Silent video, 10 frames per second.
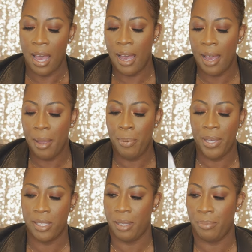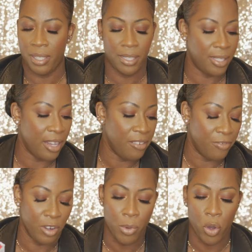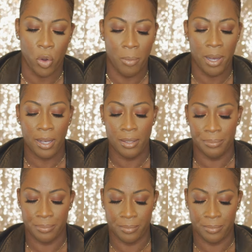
I picked up this set from OMA,